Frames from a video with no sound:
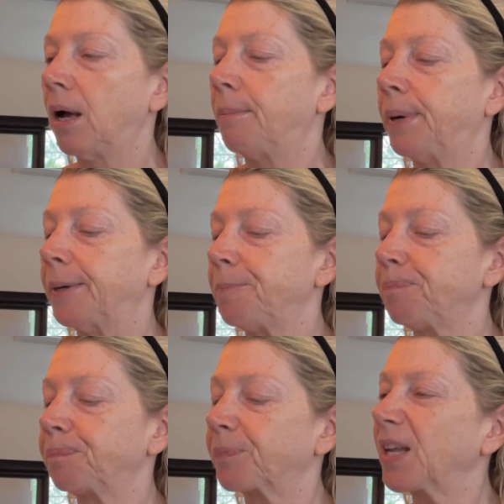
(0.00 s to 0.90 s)
But
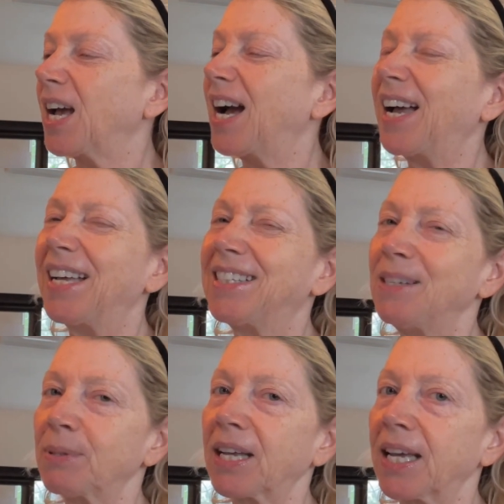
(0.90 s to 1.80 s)
it
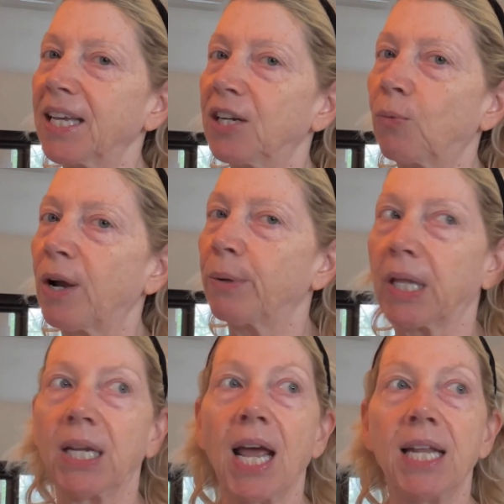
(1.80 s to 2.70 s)
seems like I can get away with
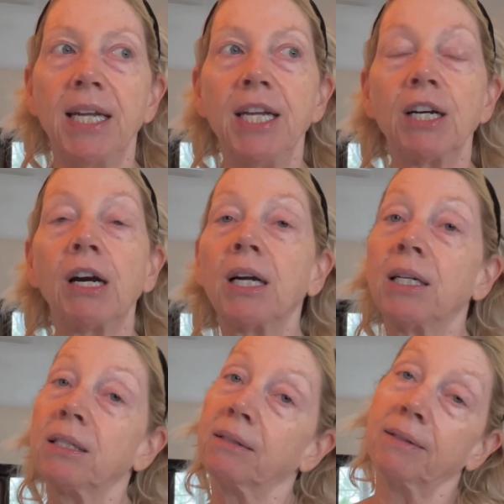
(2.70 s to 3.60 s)
it. And here
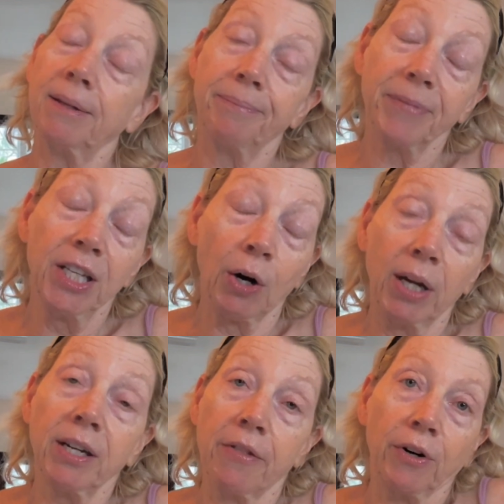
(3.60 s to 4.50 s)
is, you know,
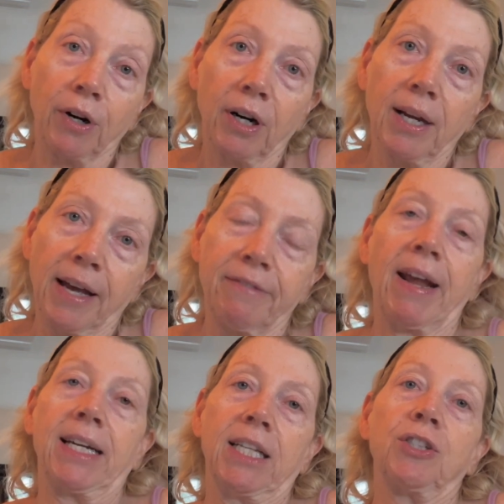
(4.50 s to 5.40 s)
another
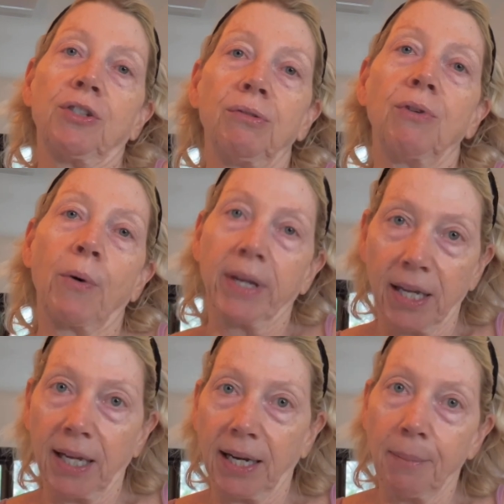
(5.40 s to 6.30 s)
advantage to going
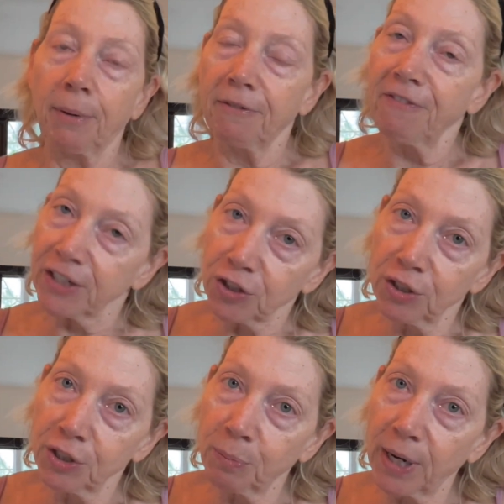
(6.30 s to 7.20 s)
and getting a
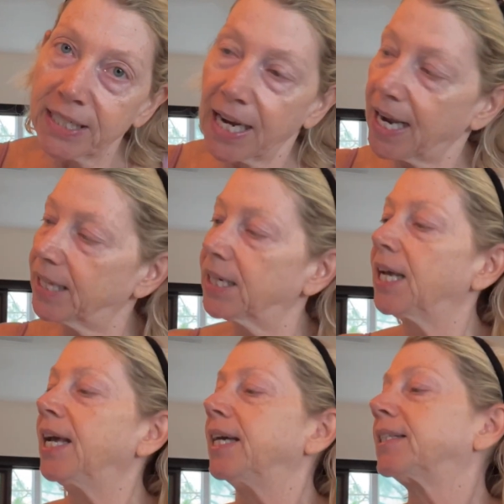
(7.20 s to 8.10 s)
professional spray tan
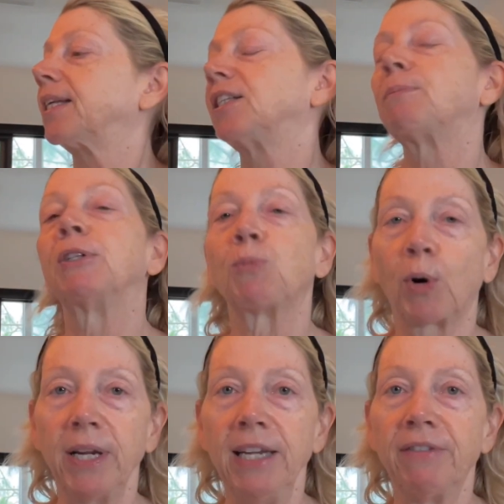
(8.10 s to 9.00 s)
is that it's much
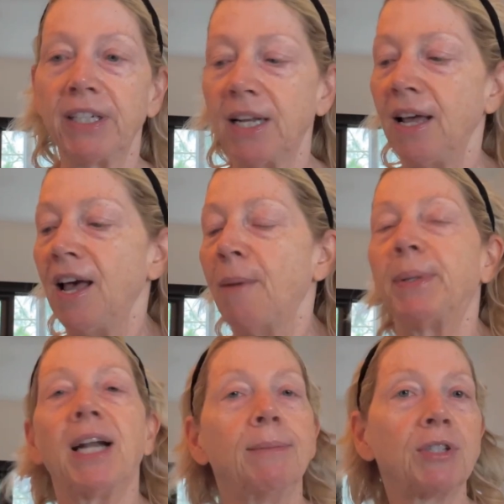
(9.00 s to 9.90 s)
more even,
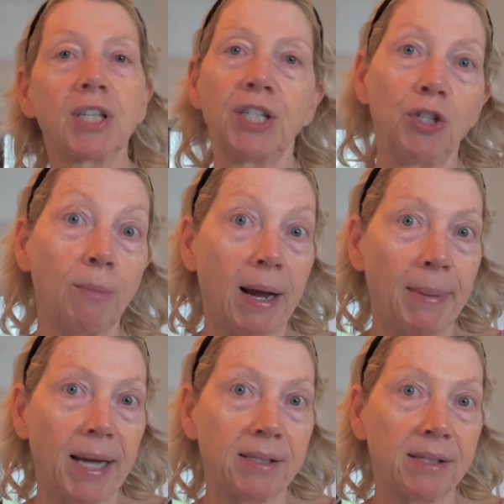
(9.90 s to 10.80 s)
but I'm just going to do my
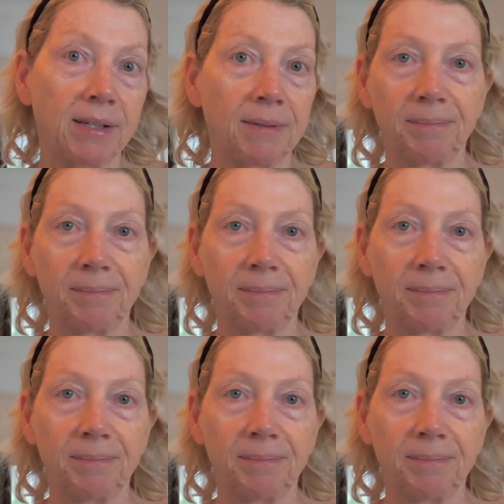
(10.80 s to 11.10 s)
best.